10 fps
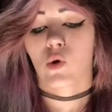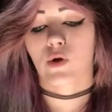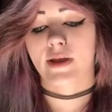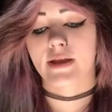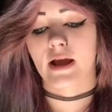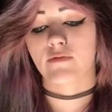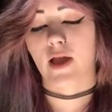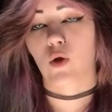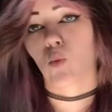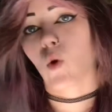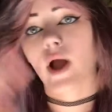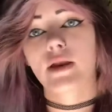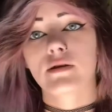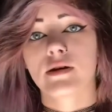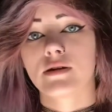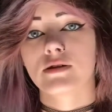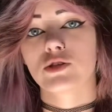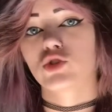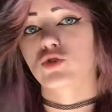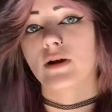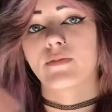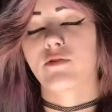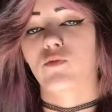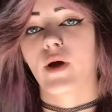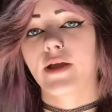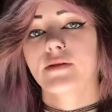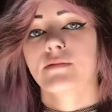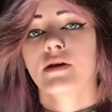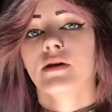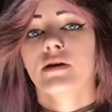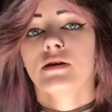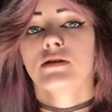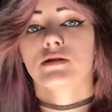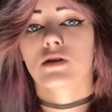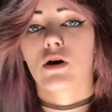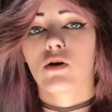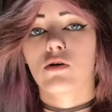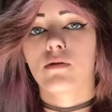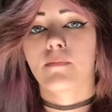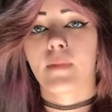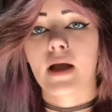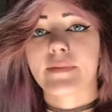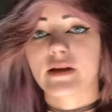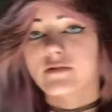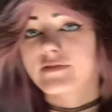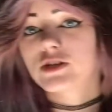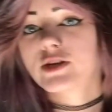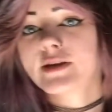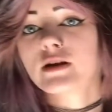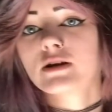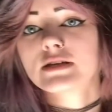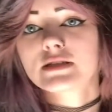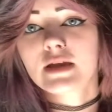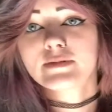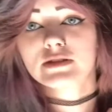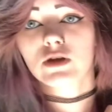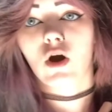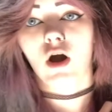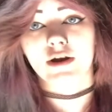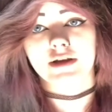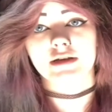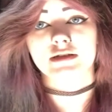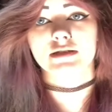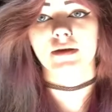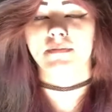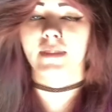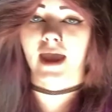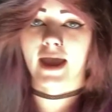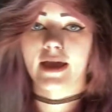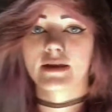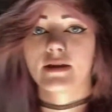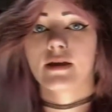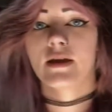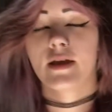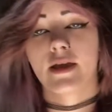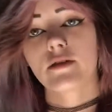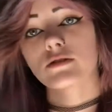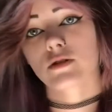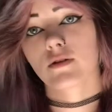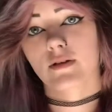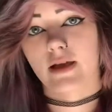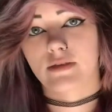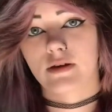or it can have like one strip of white. So my betta fish here, his name is Onyx, and he used to look like